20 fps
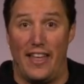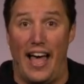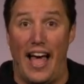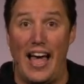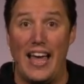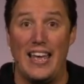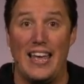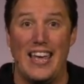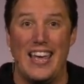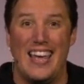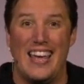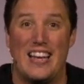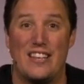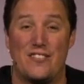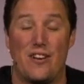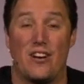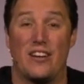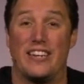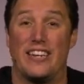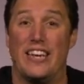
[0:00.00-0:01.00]
that
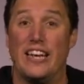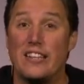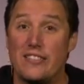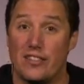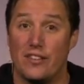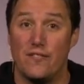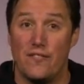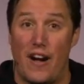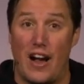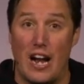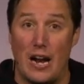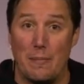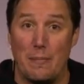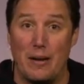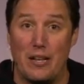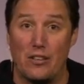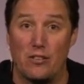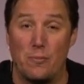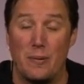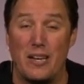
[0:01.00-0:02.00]
is our kids'
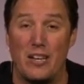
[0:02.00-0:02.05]
environments,